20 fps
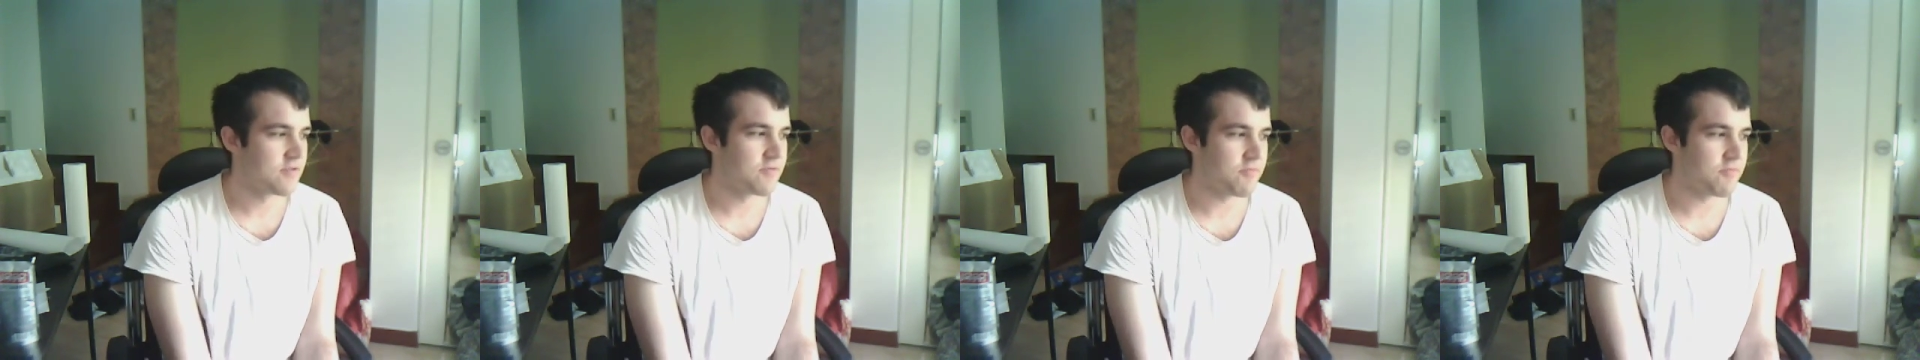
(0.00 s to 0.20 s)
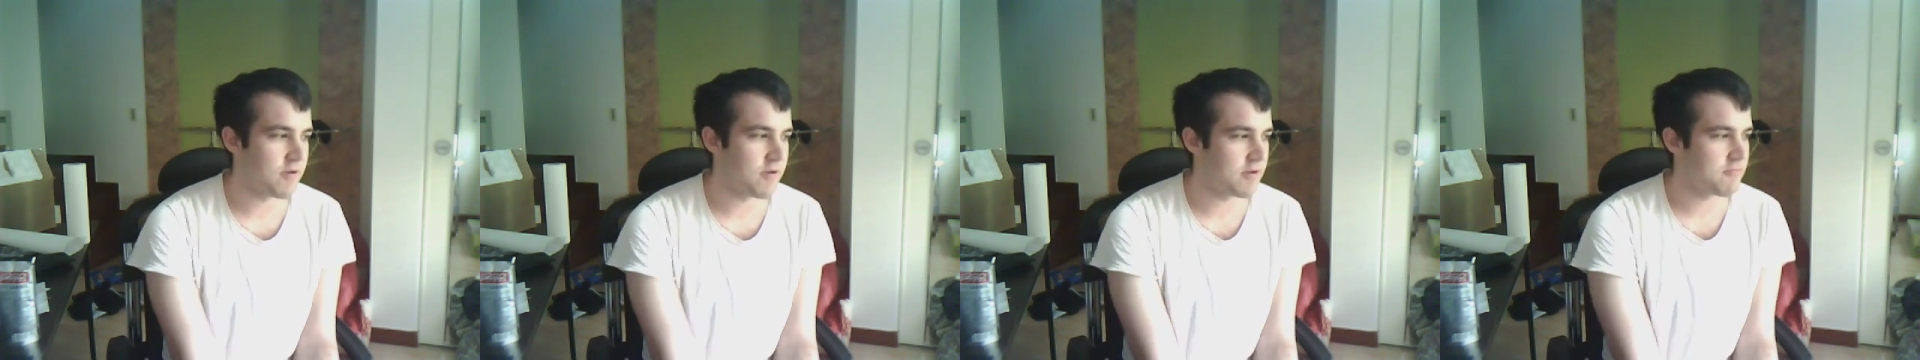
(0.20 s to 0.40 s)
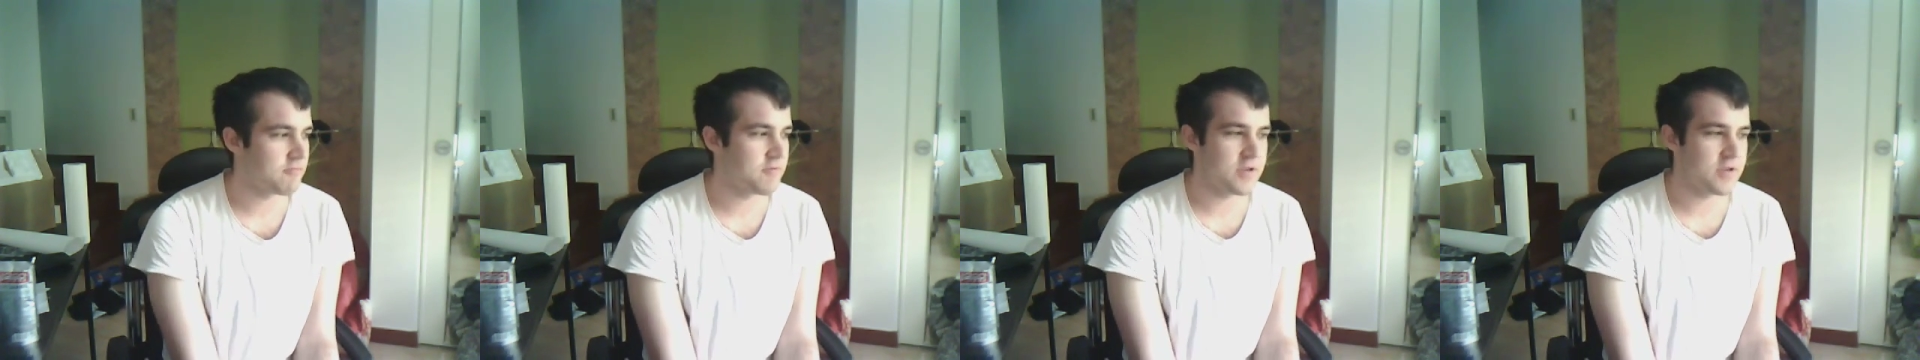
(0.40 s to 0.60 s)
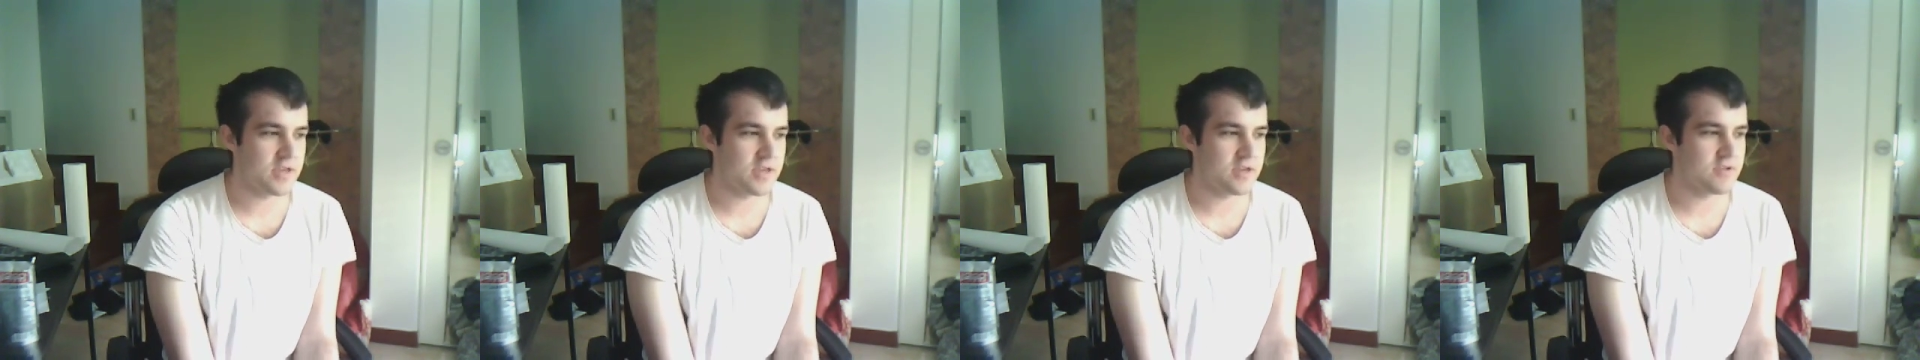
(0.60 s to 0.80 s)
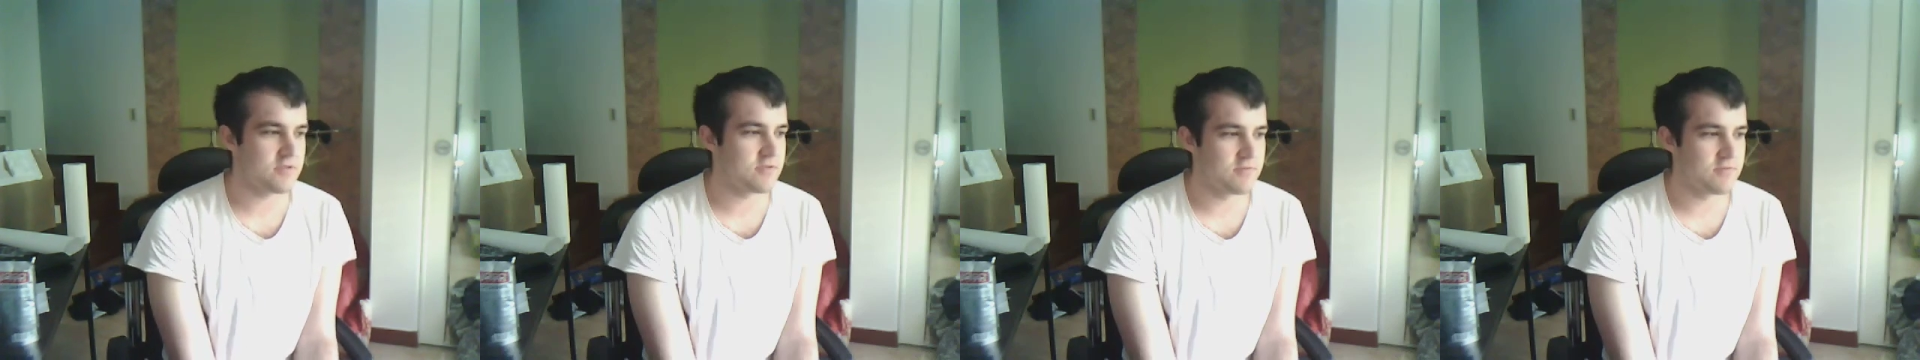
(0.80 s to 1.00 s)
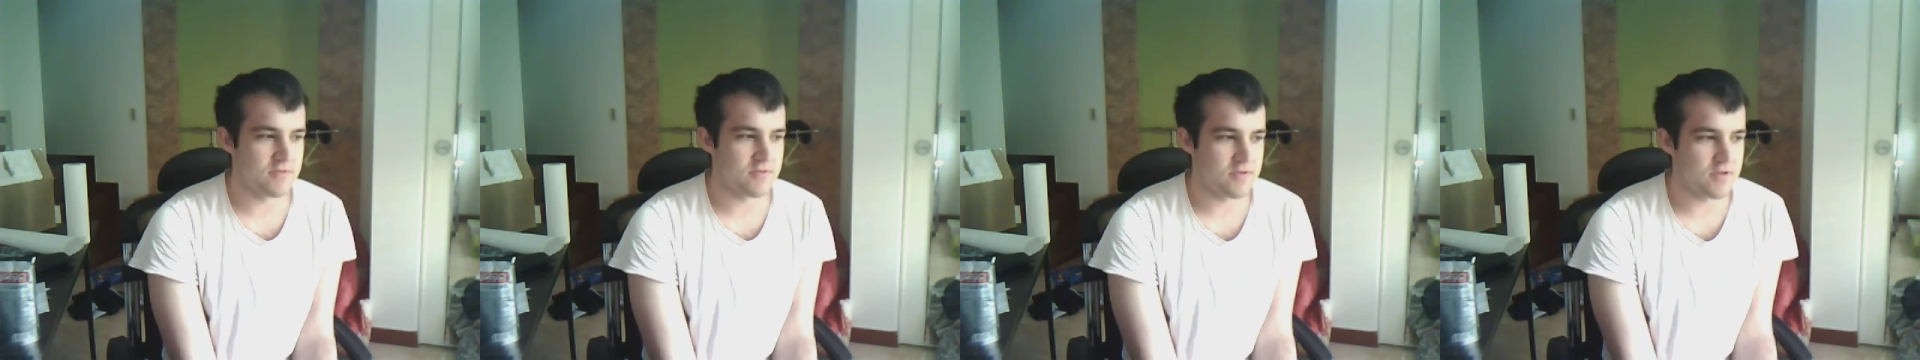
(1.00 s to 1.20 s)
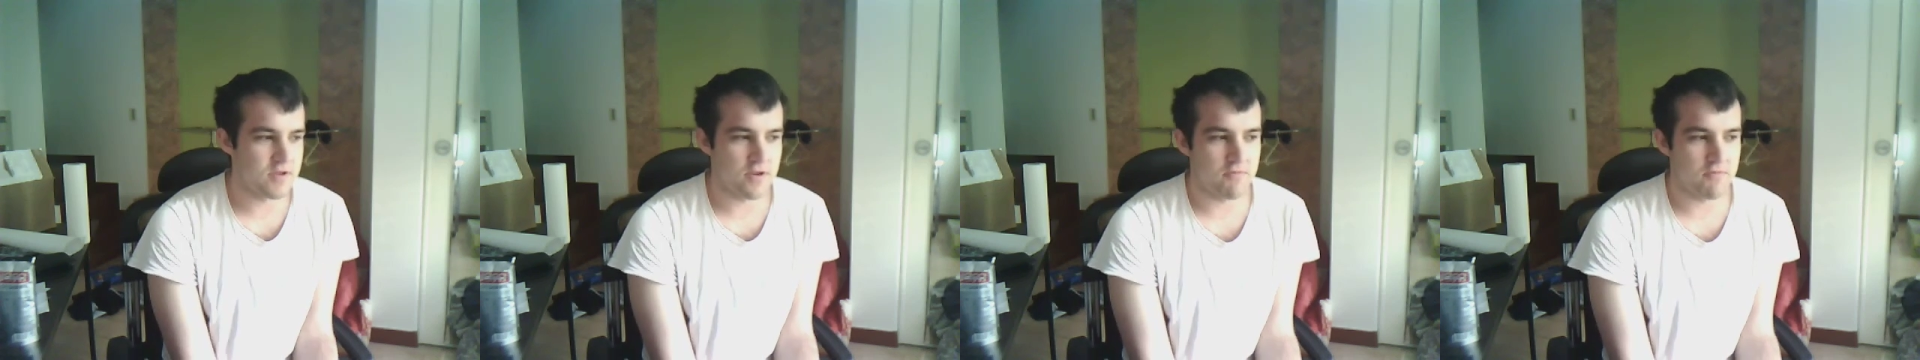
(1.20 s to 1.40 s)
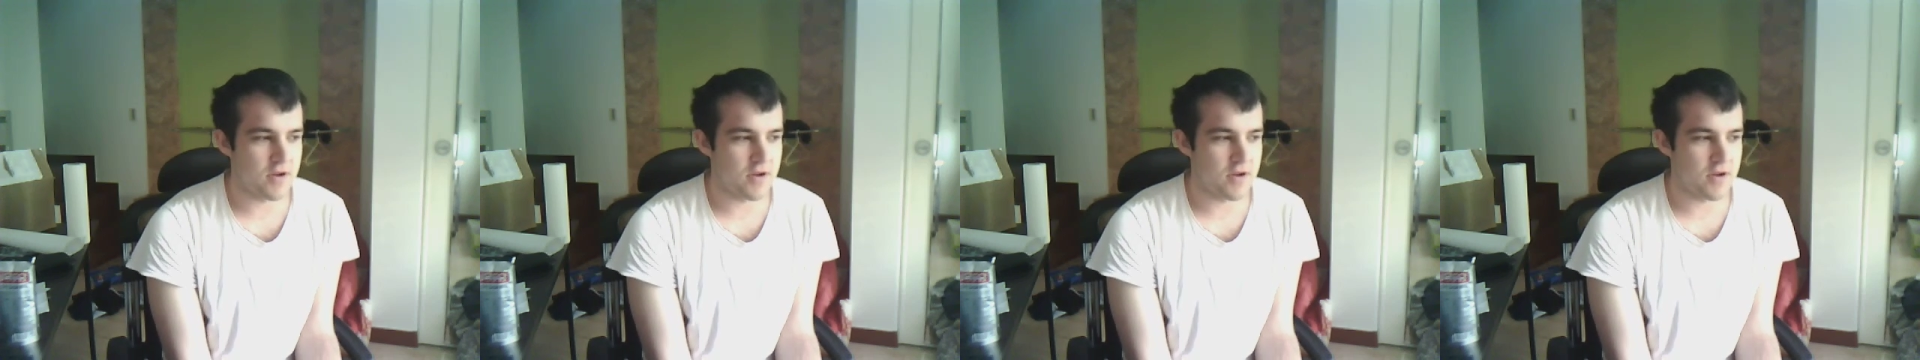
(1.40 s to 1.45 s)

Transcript: what will you, you know,